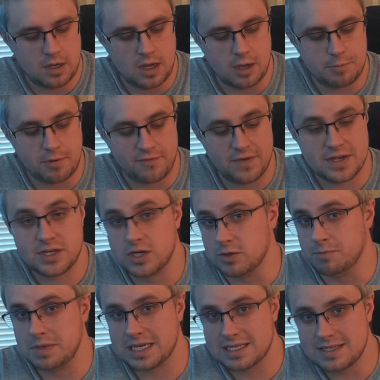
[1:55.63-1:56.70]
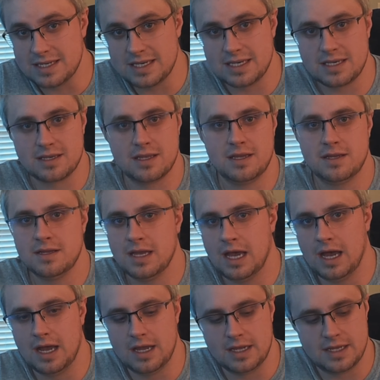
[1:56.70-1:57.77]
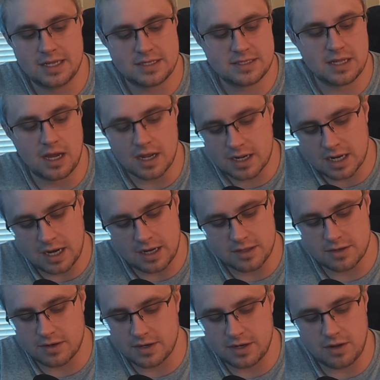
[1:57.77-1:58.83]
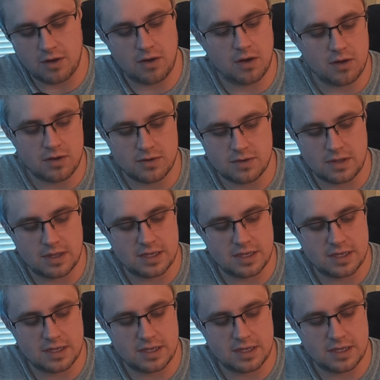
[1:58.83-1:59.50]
professional mixing. It's not colored at all.